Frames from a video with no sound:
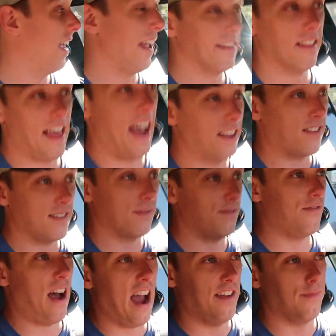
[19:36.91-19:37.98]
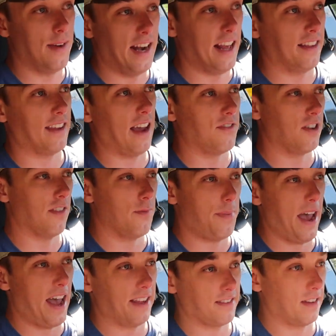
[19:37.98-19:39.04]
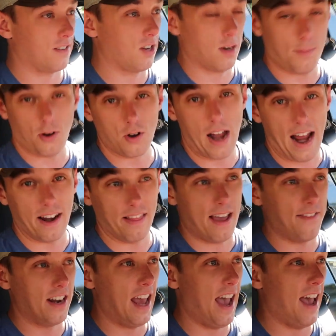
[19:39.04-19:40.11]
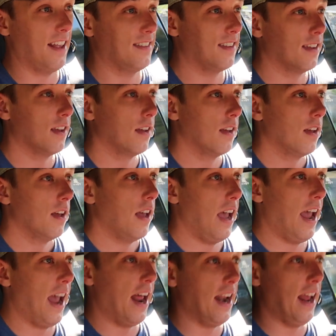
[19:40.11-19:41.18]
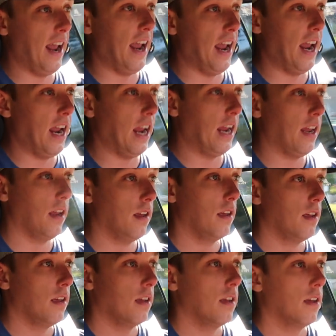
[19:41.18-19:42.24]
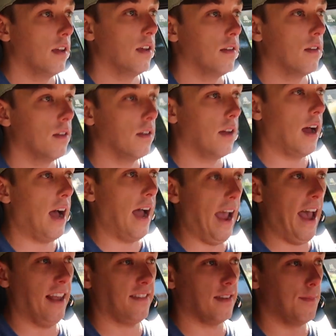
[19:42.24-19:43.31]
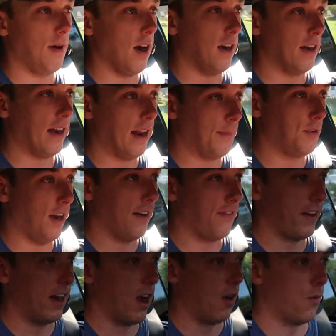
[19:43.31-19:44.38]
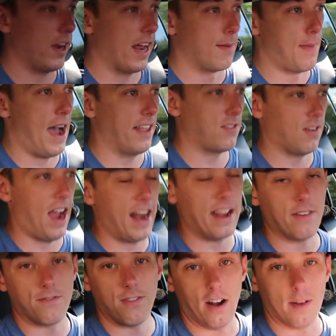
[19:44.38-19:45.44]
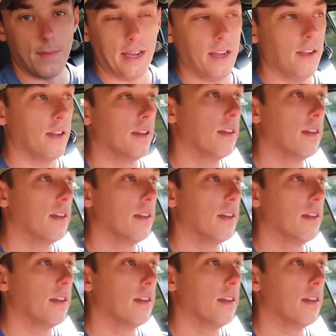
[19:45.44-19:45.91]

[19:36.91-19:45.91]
In the last 5 minutes, I've driven past a turbo 911S and a Aston Martin, and I'm trying to figure out, we got a Maserati in front of me.